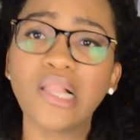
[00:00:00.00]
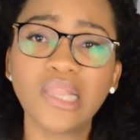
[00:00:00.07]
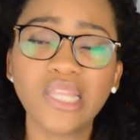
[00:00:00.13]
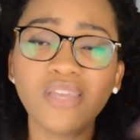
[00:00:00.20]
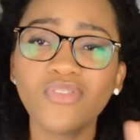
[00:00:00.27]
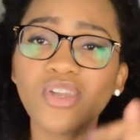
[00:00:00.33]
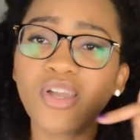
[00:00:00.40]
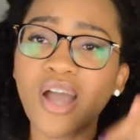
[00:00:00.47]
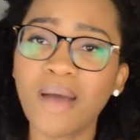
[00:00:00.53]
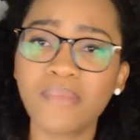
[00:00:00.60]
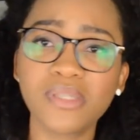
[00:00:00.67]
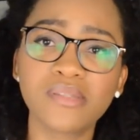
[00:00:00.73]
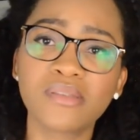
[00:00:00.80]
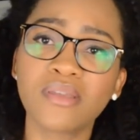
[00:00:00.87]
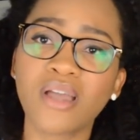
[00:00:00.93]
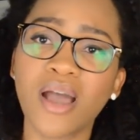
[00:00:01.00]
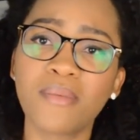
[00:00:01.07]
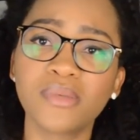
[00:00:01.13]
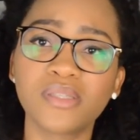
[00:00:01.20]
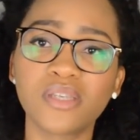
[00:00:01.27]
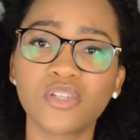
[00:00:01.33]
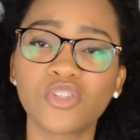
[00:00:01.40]
Leave your comments in the
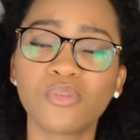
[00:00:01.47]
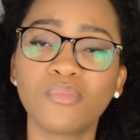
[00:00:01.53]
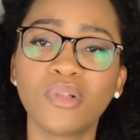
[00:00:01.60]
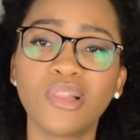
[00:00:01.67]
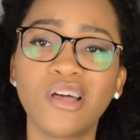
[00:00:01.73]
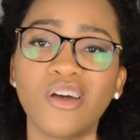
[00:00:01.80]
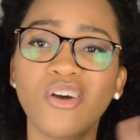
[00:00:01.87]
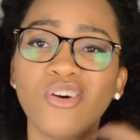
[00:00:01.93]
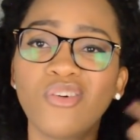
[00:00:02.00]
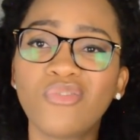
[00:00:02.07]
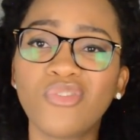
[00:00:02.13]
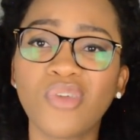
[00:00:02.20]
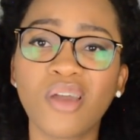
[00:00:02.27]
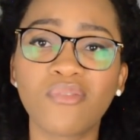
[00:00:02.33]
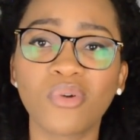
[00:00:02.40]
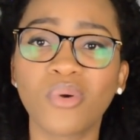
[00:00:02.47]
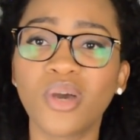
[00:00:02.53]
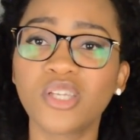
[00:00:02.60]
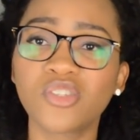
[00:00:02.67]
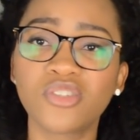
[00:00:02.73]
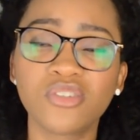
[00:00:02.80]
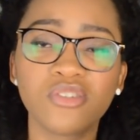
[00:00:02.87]
comment section below. If you have a
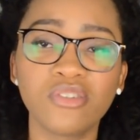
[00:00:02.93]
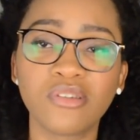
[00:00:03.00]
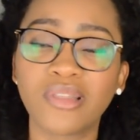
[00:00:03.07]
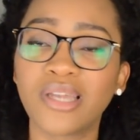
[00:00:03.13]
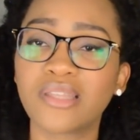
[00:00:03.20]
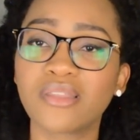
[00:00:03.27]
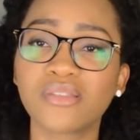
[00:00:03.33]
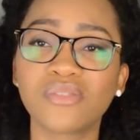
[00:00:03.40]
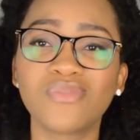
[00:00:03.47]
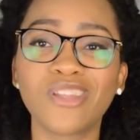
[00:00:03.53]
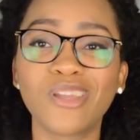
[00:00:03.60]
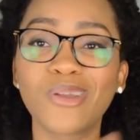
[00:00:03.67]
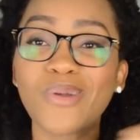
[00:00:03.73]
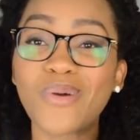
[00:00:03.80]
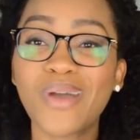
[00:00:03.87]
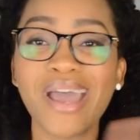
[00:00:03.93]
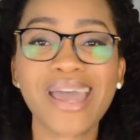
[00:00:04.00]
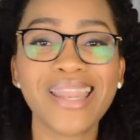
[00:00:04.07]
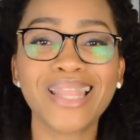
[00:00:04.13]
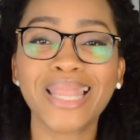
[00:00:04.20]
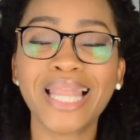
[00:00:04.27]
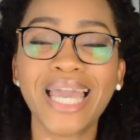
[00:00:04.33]
question or you like this video, go
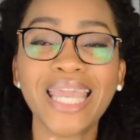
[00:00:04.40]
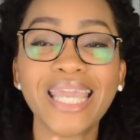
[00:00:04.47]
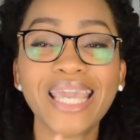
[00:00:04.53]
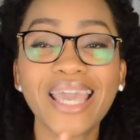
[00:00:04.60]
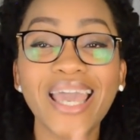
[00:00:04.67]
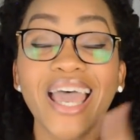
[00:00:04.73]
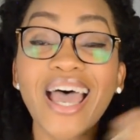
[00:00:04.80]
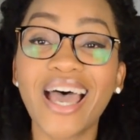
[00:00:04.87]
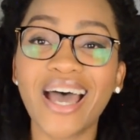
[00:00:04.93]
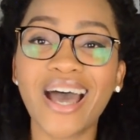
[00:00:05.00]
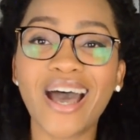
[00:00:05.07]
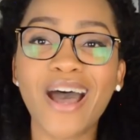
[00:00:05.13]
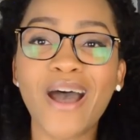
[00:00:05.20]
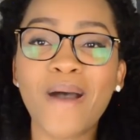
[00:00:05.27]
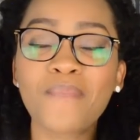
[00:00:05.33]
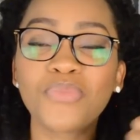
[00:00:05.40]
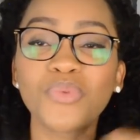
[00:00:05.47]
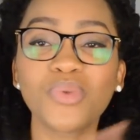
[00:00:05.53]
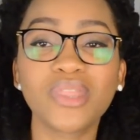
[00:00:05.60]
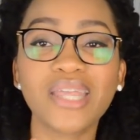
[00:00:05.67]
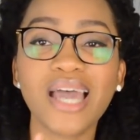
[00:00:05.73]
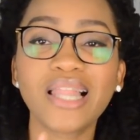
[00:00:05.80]
ahead and like um,
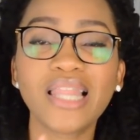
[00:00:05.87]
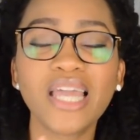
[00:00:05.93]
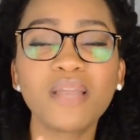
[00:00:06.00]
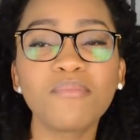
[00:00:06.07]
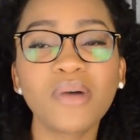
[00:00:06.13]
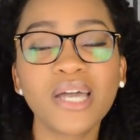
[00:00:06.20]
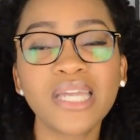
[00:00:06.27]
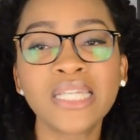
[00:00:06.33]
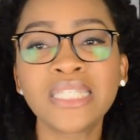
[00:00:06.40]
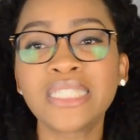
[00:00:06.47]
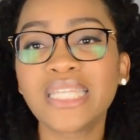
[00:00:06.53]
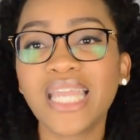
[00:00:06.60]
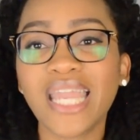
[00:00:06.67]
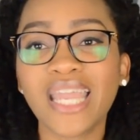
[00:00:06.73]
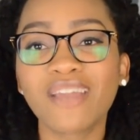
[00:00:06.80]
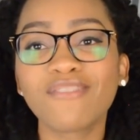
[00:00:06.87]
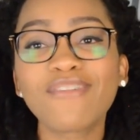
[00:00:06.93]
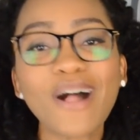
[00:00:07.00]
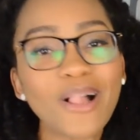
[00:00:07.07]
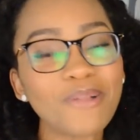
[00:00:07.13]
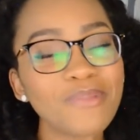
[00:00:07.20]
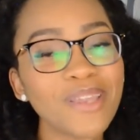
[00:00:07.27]
with that like button and
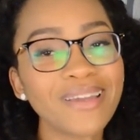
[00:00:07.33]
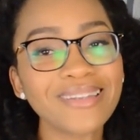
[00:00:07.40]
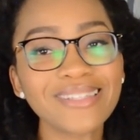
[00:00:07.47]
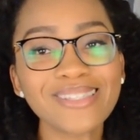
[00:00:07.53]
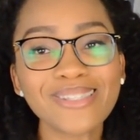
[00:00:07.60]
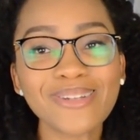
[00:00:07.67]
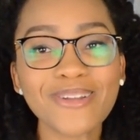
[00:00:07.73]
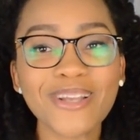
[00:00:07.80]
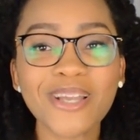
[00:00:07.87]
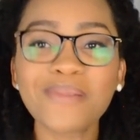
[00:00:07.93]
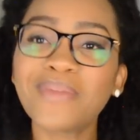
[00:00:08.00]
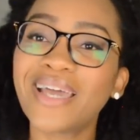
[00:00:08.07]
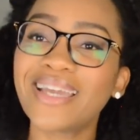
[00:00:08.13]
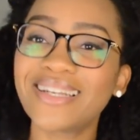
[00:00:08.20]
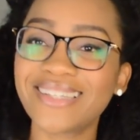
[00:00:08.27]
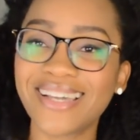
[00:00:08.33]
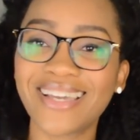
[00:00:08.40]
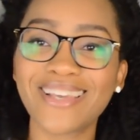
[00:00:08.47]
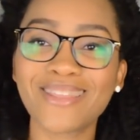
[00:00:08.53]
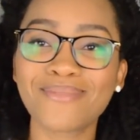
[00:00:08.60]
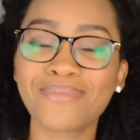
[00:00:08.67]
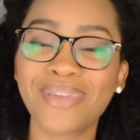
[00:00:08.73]
follow me on Instagram at
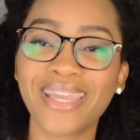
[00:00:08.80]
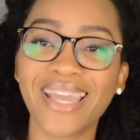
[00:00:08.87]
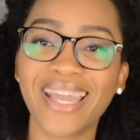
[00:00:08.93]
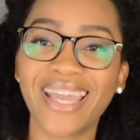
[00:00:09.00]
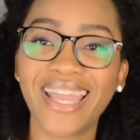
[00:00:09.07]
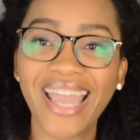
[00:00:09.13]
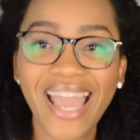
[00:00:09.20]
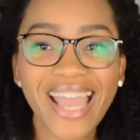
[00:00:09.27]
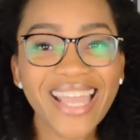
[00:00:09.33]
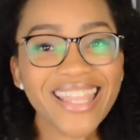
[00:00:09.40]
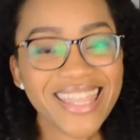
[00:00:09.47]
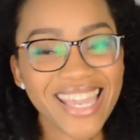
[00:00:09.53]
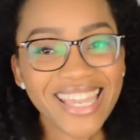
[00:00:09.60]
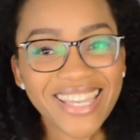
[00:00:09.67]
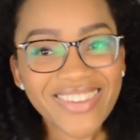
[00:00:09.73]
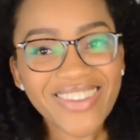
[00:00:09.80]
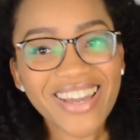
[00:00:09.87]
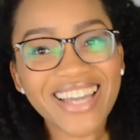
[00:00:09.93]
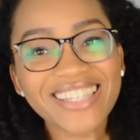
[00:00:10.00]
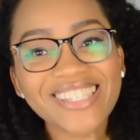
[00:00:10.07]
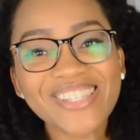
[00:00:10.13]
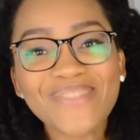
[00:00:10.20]
Adanna the PA. Thank you
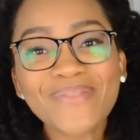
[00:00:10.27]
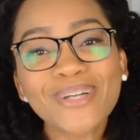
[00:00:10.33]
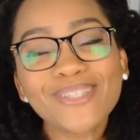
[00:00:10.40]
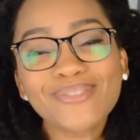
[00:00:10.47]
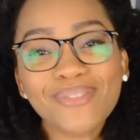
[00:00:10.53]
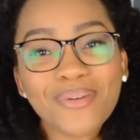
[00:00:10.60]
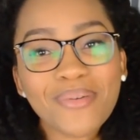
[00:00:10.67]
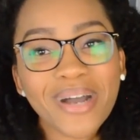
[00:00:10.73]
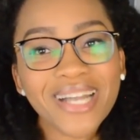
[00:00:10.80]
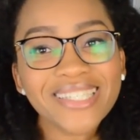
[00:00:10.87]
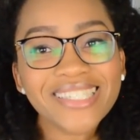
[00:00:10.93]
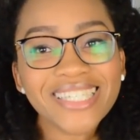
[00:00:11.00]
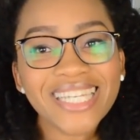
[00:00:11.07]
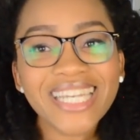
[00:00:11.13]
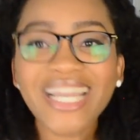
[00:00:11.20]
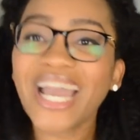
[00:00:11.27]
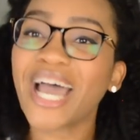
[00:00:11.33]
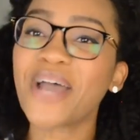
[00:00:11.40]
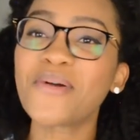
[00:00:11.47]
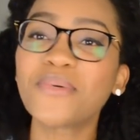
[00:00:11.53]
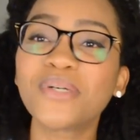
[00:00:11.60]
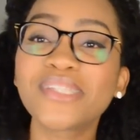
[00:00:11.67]
guys so much for watching.
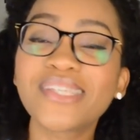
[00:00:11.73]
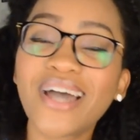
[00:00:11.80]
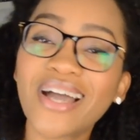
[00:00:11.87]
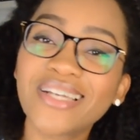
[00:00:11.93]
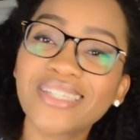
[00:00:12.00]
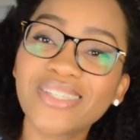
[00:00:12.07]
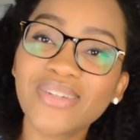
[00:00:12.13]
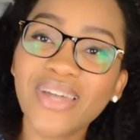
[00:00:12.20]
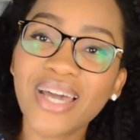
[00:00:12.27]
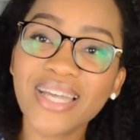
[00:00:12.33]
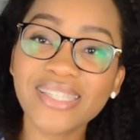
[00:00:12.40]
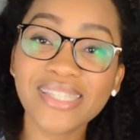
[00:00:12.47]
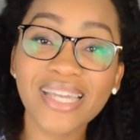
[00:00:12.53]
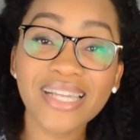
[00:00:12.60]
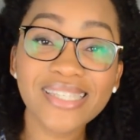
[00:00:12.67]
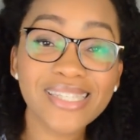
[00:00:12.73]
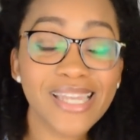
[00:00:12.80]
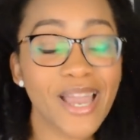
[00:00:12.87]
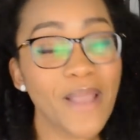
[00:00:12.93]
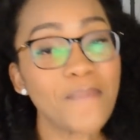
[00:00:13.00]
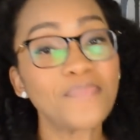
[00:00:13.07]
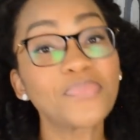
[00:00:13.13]
I will talk to you guys next
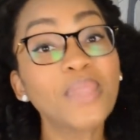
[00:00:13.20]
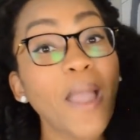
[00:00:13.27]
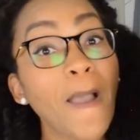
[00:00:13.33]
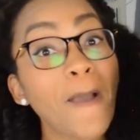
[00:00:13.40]
time.